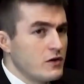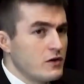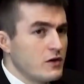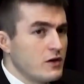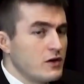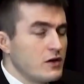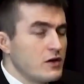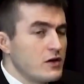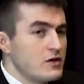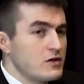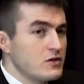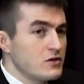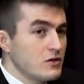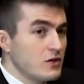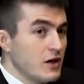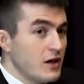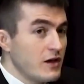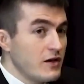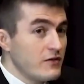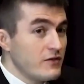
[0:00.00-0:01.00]
that there's
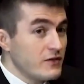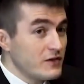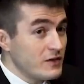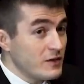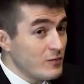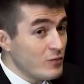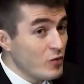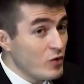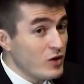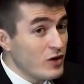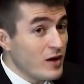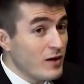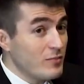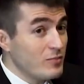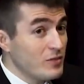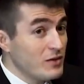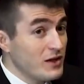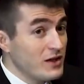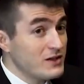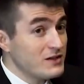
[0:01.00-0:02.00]
life, and the more
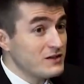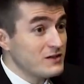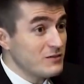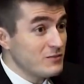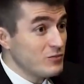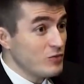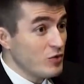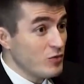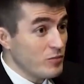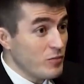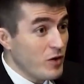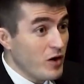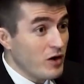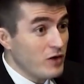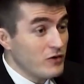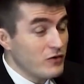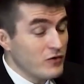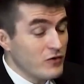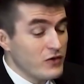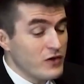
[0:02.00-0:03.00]
complex, the more
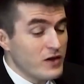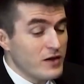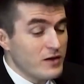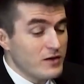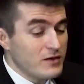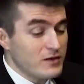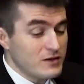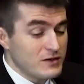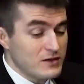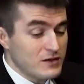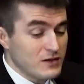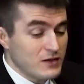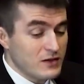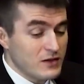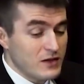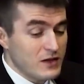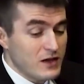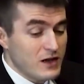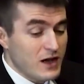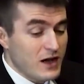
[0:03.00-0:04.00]
powerful that uh,
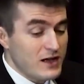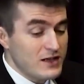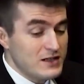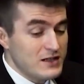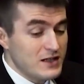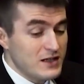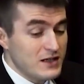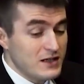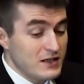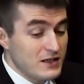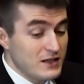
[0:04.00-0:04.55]
idea